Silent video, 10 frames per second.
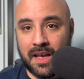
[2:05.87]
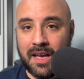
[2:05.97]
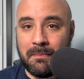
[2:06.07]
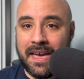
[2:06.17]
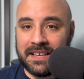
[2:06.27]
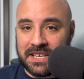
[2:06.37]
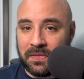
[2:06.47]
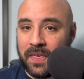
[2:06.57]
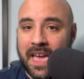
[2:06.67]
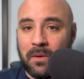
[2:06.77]
It makes you
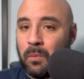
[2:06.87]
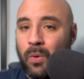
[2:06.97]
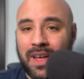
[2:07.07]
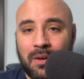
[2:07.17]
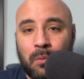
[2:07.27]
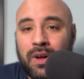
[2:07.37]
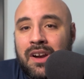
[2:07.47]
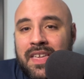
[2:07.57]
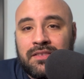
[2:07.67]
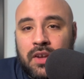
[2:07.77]
think, what are
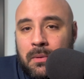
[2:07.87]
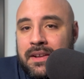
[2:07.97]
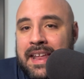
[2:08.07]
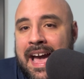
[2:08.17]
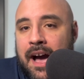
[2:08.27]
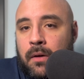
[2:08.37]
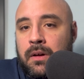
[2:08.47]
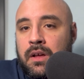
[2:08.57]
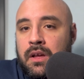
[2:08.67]
they doing now?